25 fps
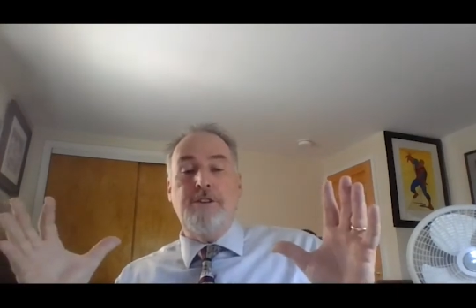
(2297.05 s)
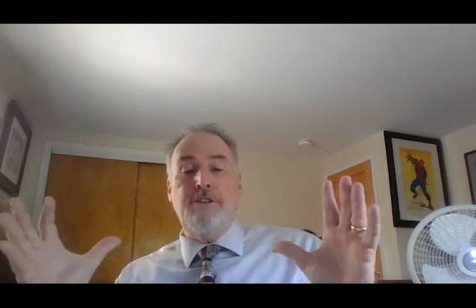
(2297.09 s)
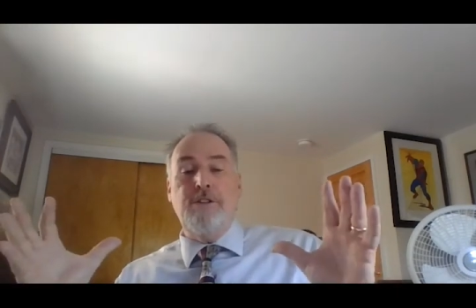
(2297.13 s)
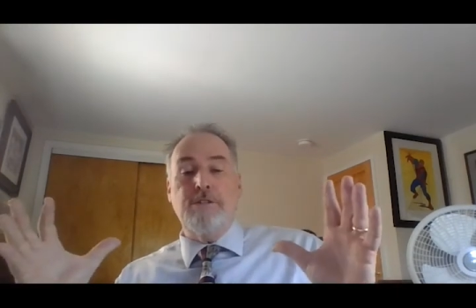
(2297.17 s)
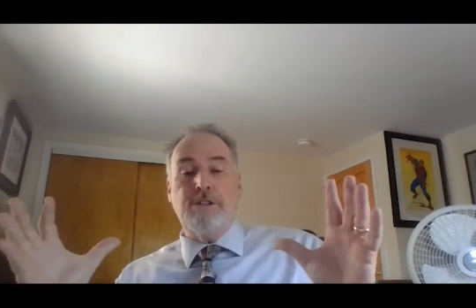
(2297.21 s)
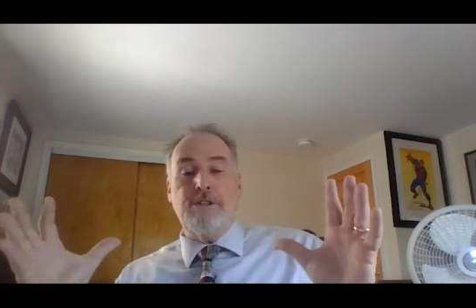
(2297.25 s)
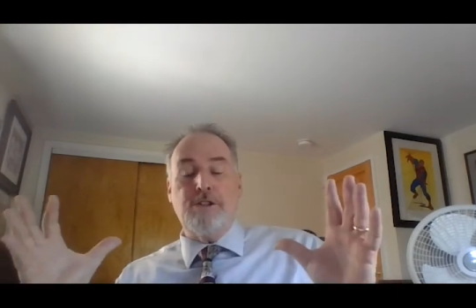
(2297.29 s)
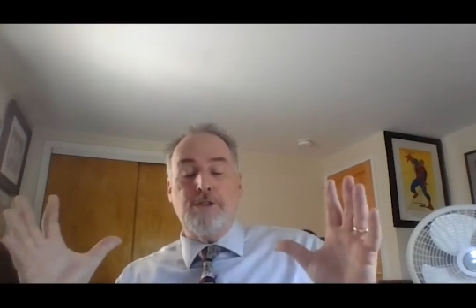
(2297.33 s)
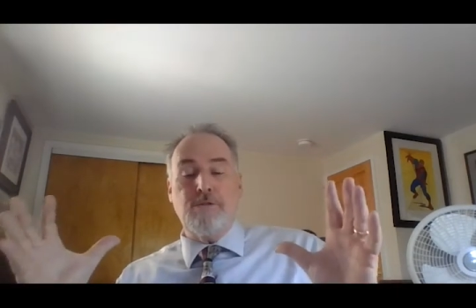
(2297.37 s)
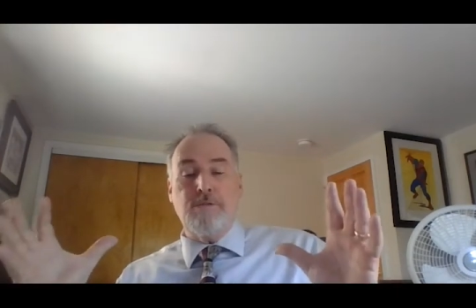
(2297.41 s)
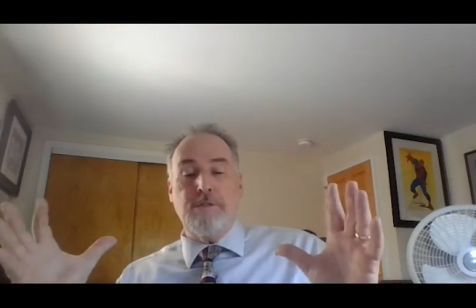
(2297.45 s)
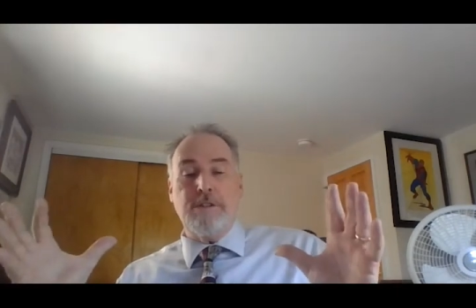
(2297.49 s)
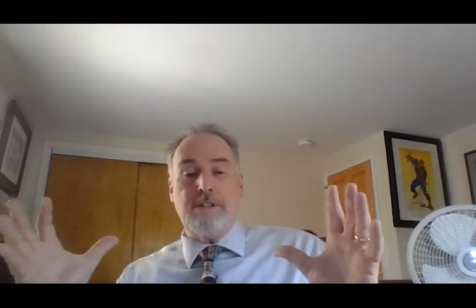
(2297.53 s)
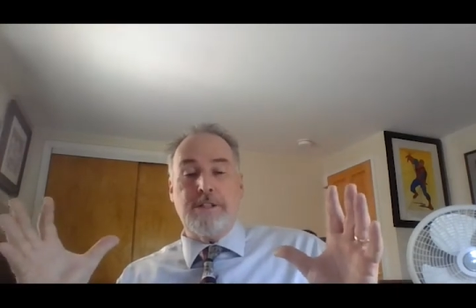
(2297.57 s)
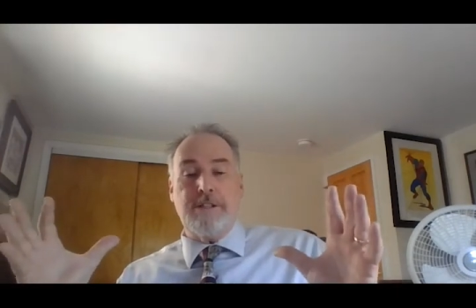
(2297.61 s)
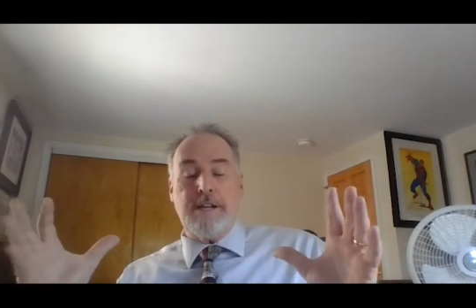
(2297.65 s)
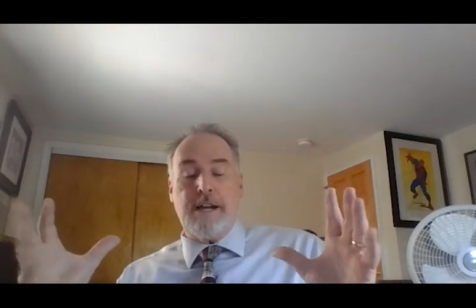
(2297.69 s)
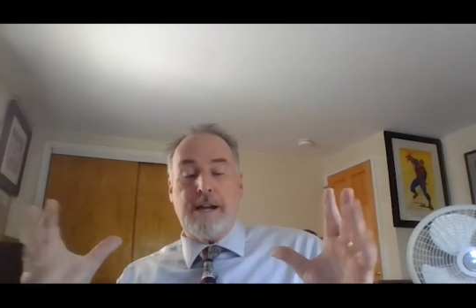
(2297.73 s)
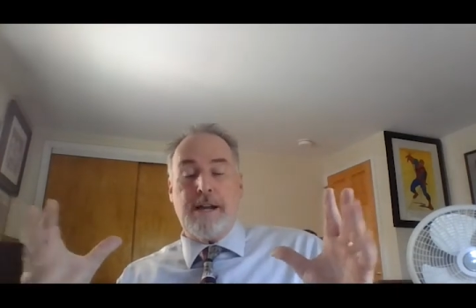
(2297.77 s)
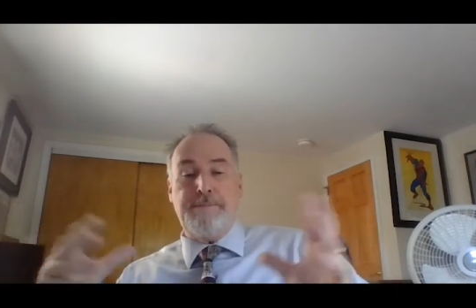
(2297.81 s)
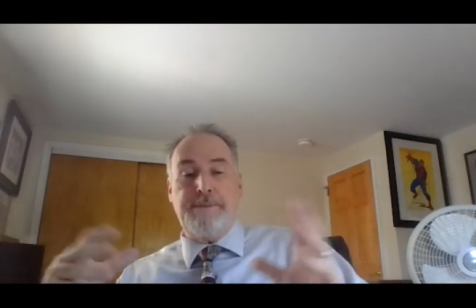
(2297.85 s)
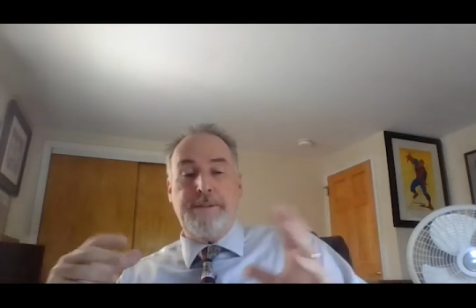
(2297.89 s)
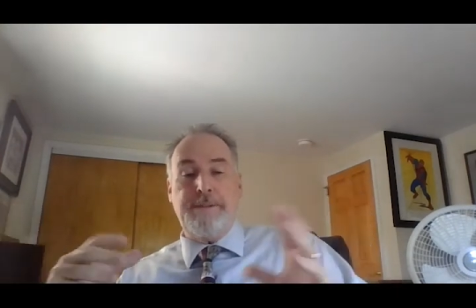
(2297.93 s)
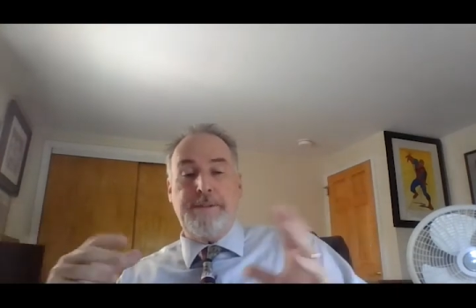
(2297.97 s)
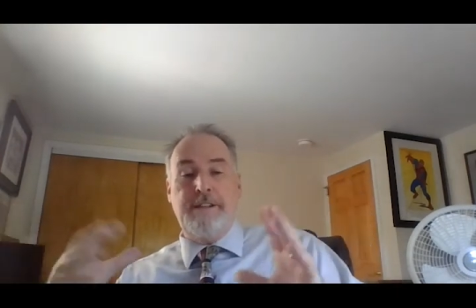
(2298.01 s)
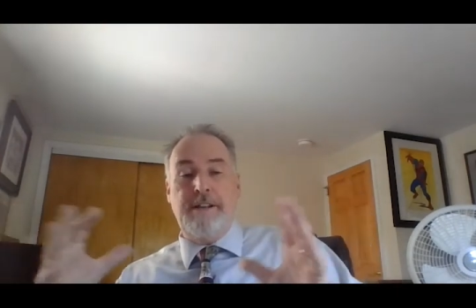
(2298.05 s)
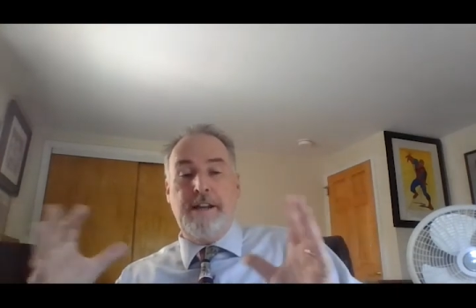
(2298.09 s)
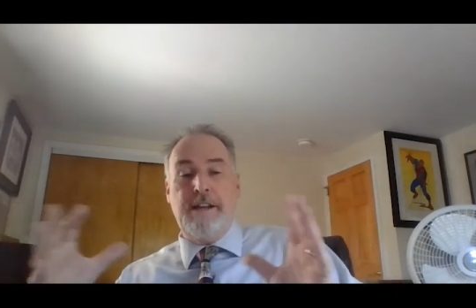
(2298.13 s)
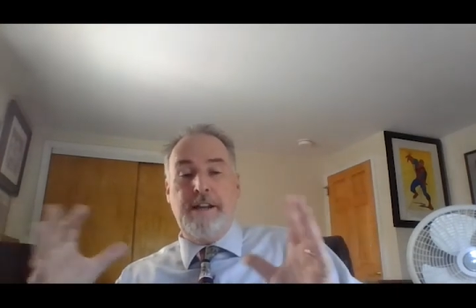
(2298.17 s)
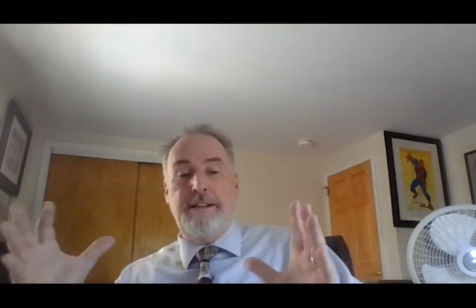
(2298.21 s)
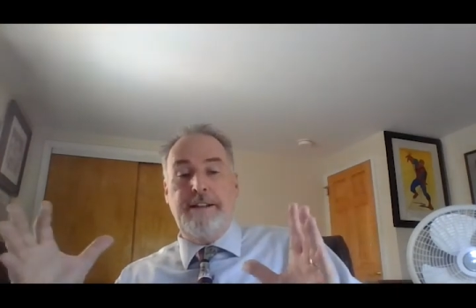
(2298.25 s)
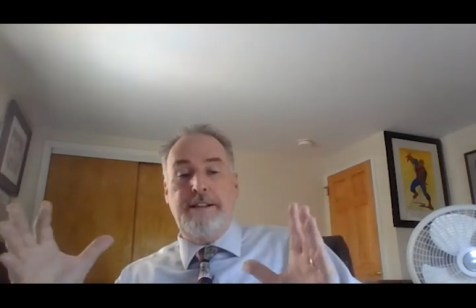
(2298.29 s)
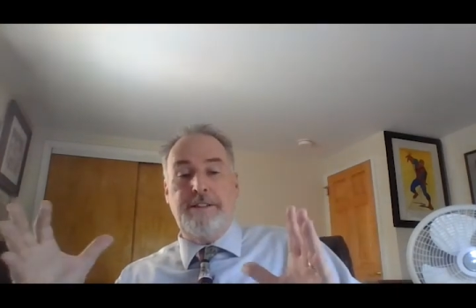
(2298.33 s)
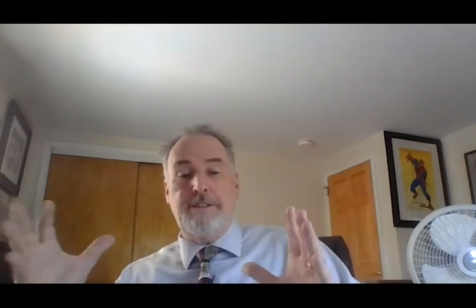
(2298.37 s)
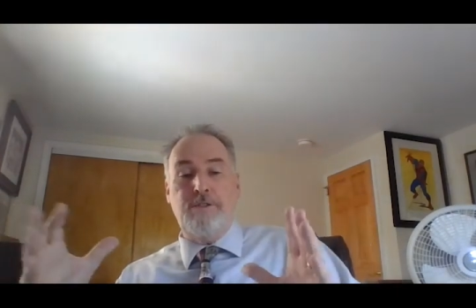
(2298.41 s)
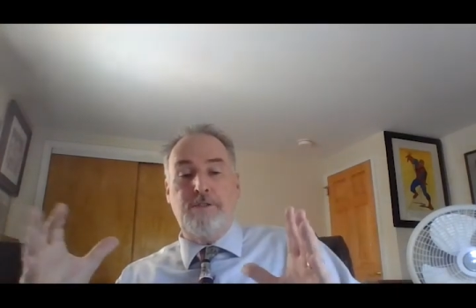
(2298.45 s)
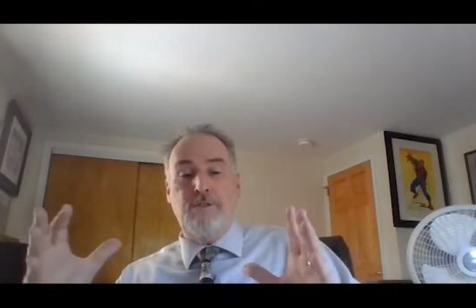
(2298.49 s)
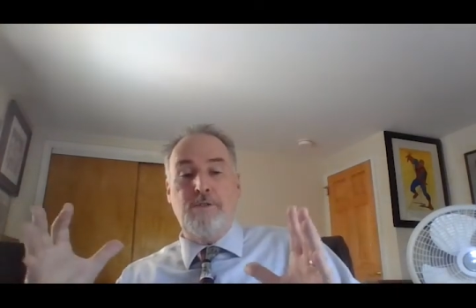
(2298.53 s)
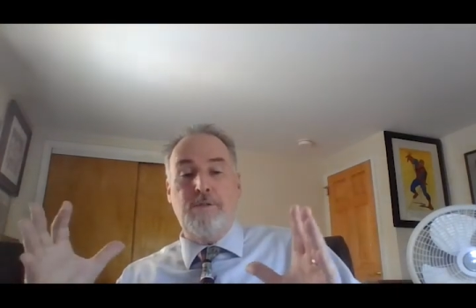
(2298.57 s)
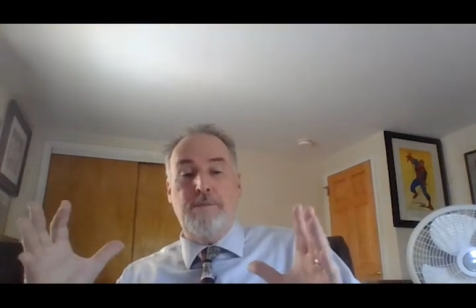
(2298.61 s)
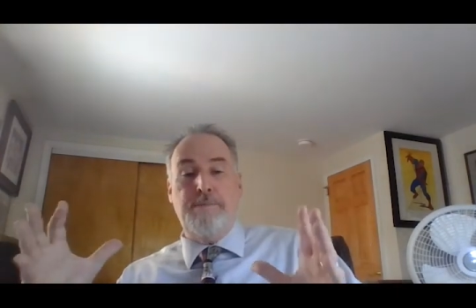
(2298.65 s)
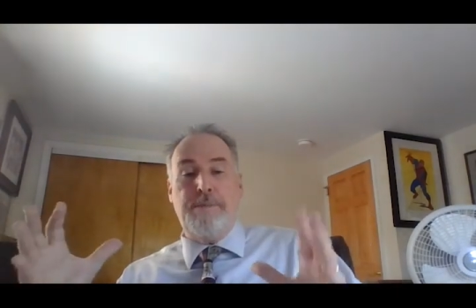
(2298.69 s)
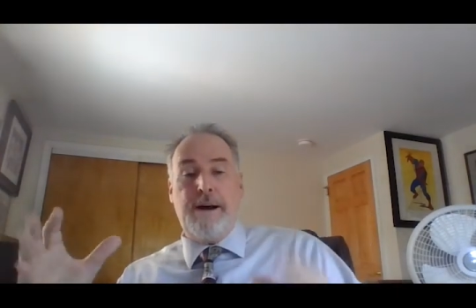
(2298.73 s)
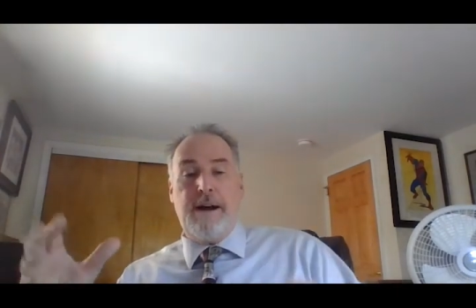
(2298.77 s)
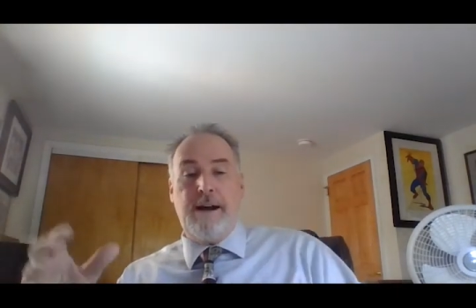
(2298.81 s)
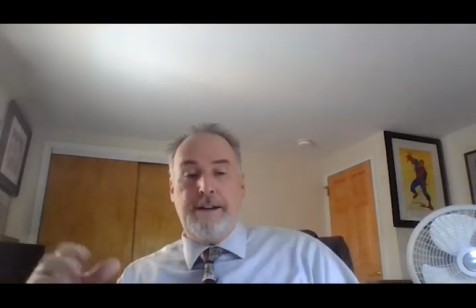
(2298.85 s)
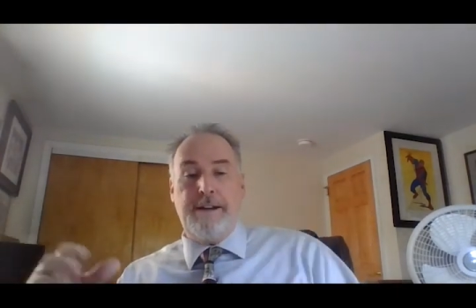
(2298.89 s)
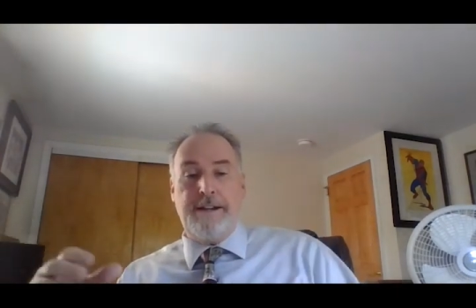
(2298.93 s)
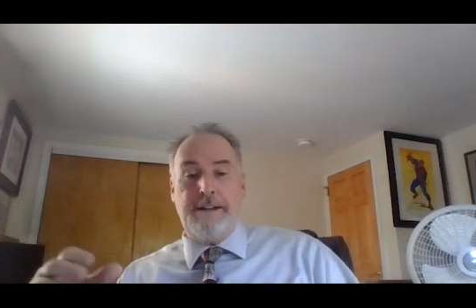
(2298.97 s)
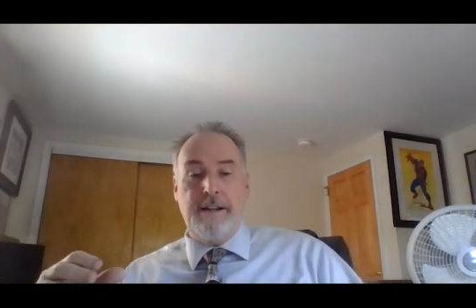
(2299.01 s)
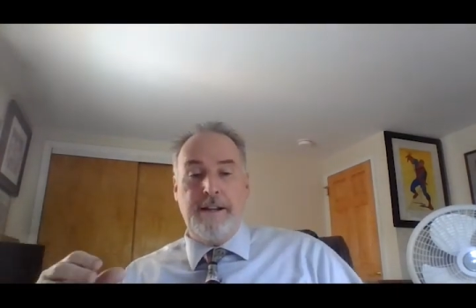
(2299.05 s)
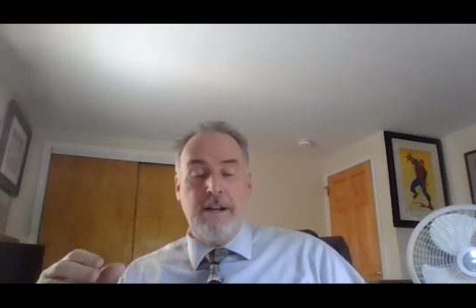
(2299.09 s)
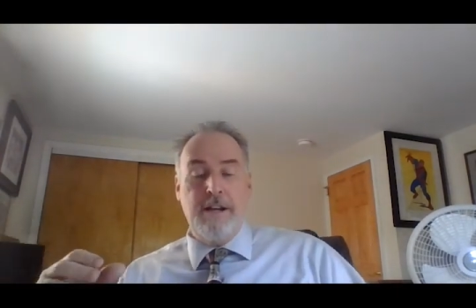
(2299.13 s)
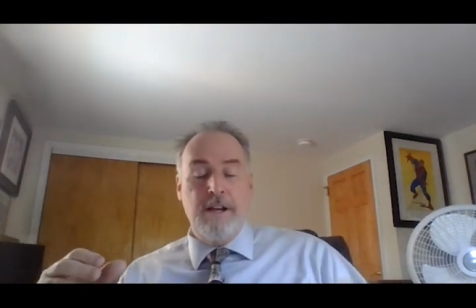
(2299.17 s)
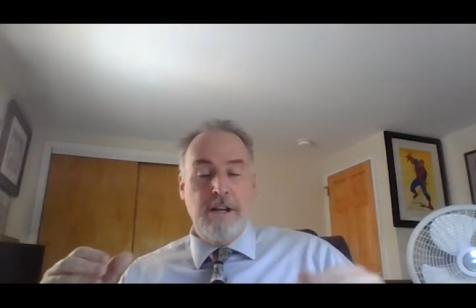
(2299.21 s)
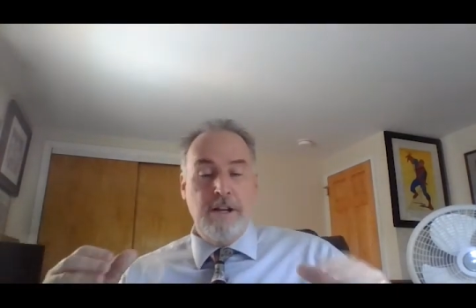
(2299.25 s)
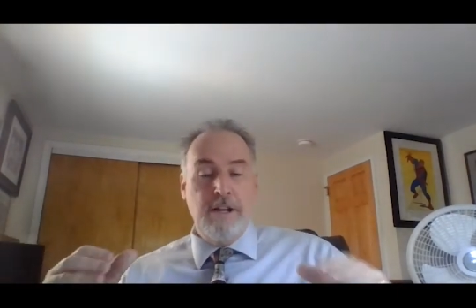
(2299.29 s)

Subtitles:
your shortstop in the 90s to embody.